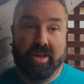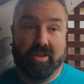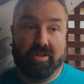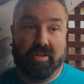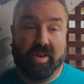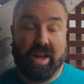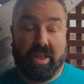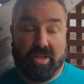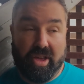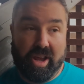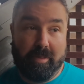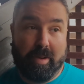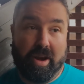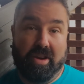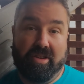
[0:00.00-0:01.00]
So you got to think
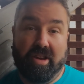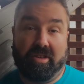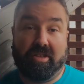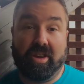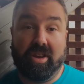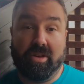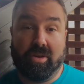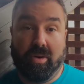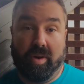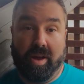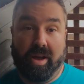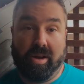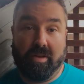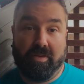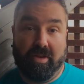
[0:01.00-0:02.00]
about adjusting your
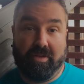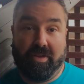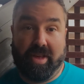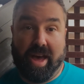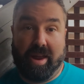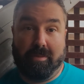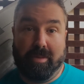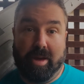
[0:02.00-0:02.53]
choreography for that.